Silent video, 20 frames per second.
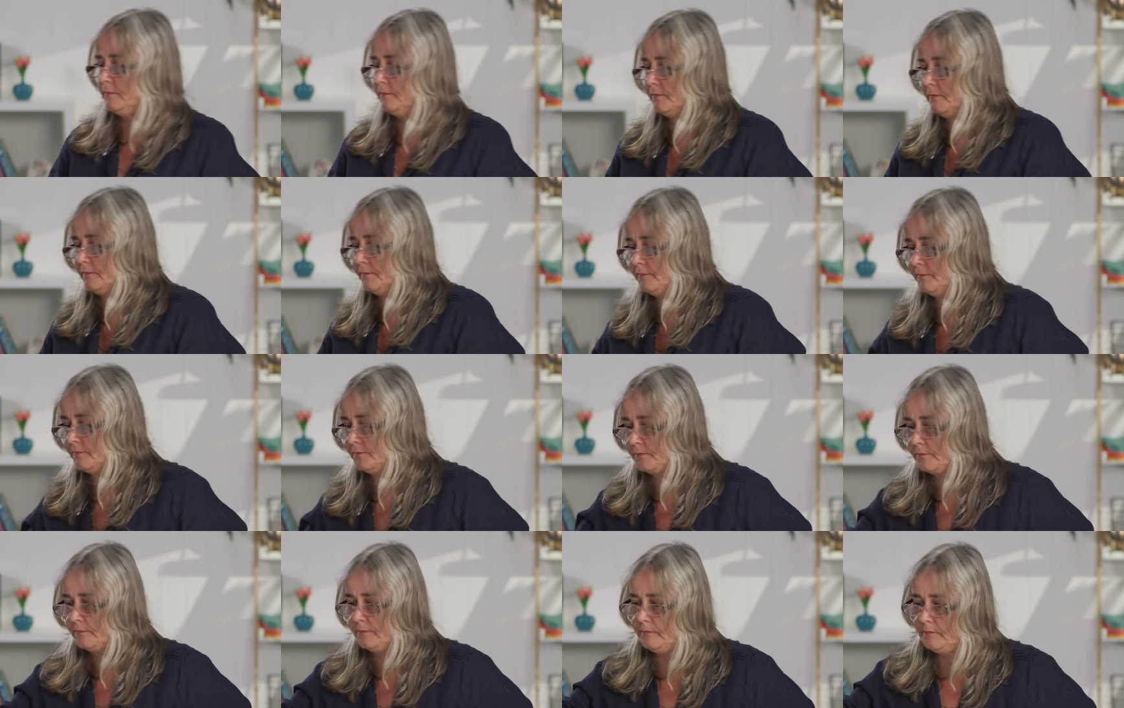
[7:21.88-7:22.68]

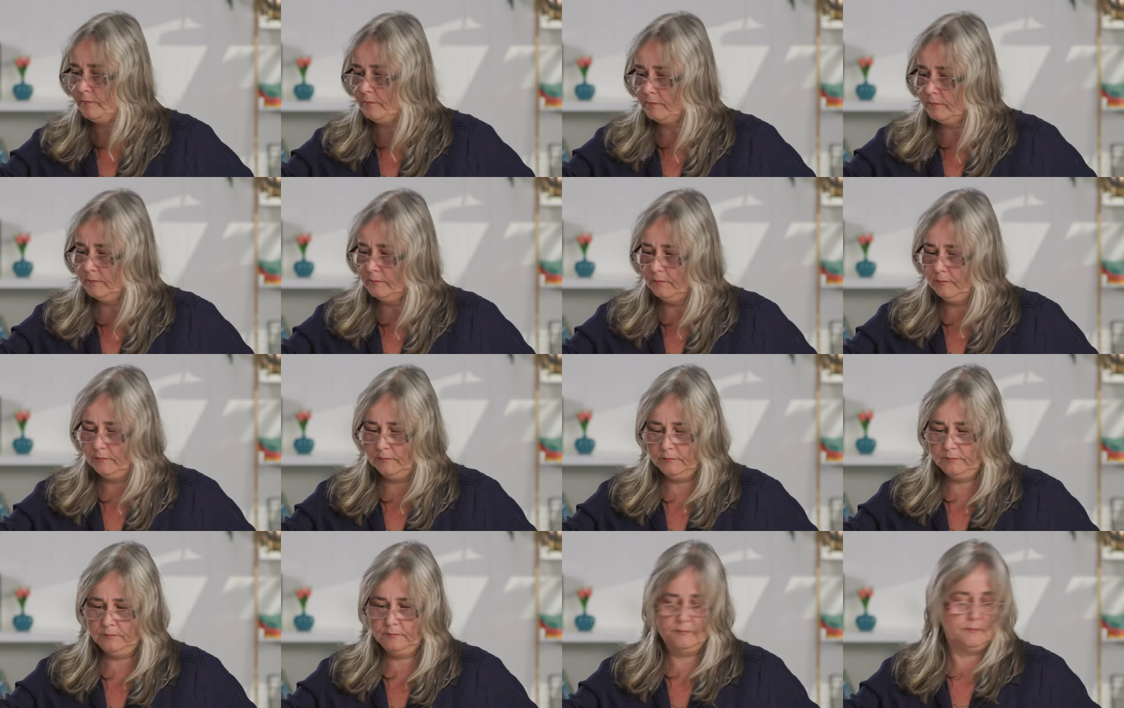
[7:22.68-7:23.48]

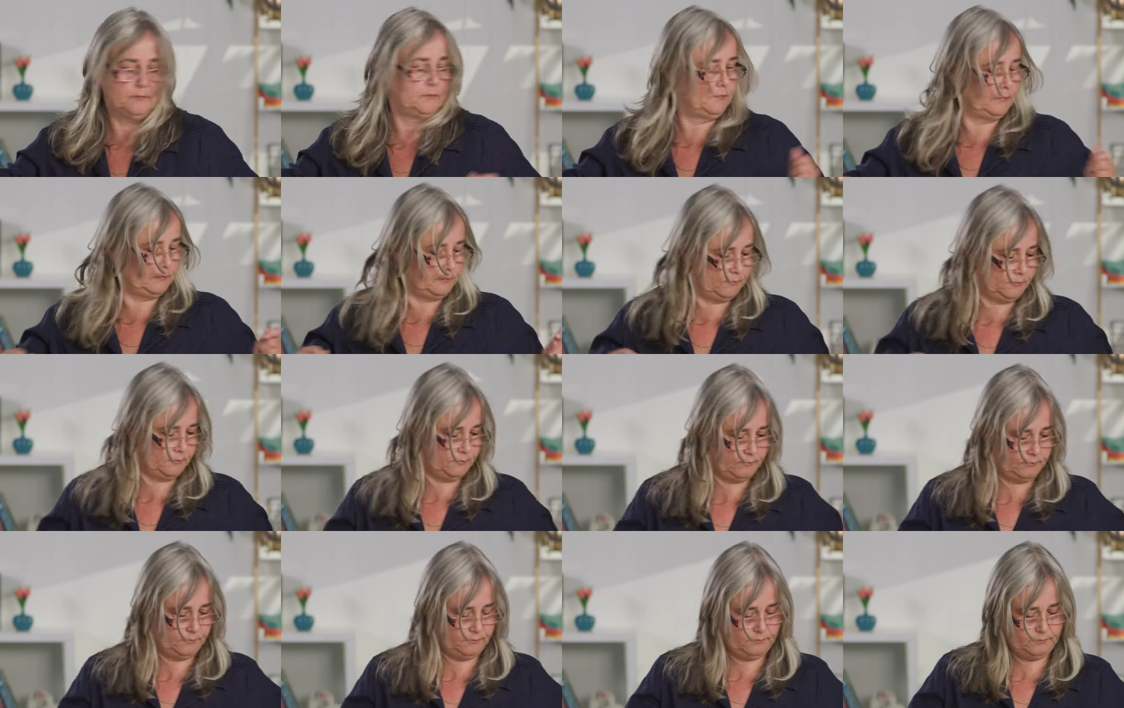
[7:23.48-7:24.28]

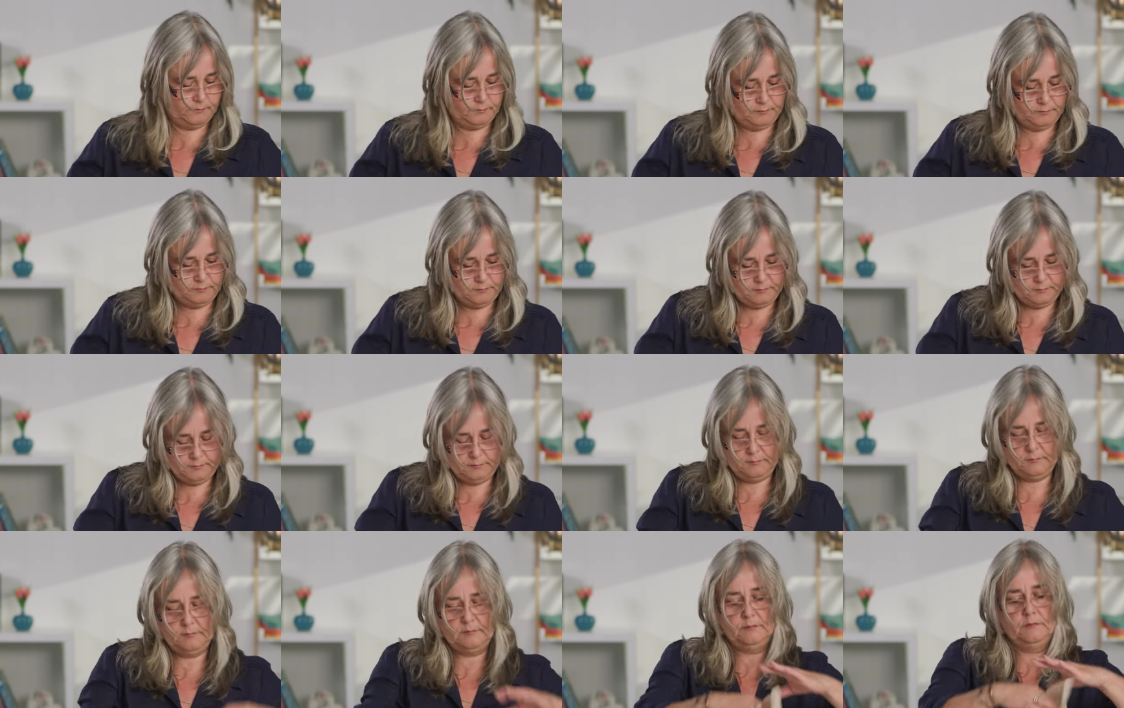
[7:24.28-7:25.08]

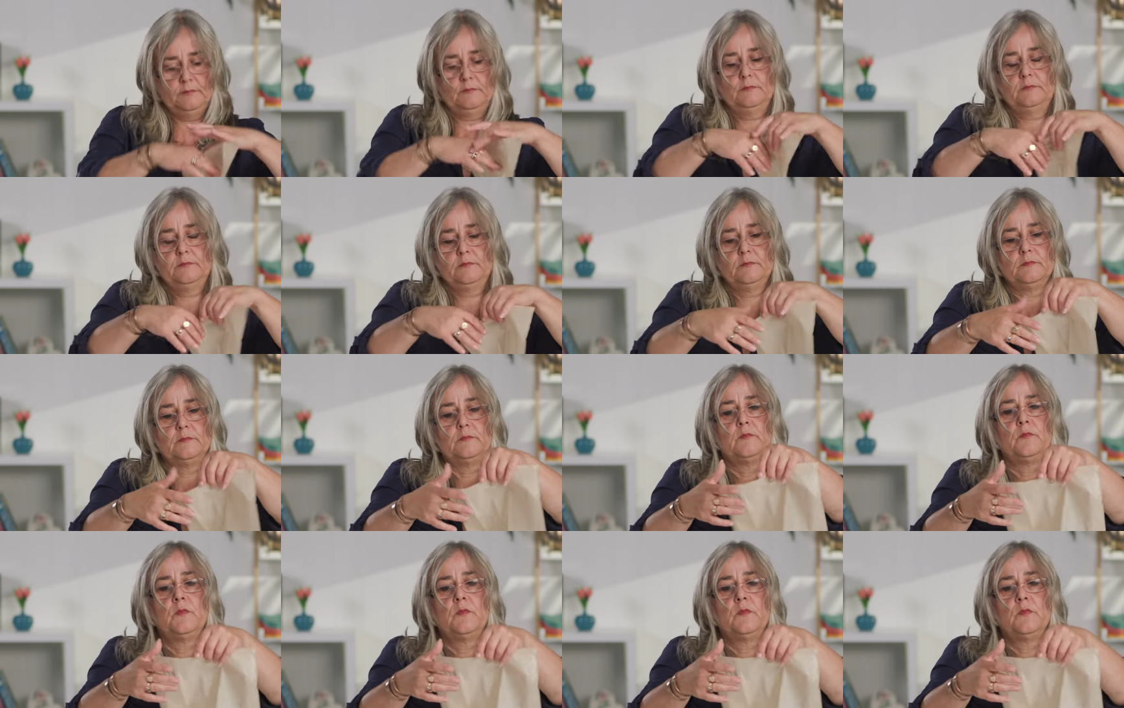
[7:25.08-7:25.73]
(silence)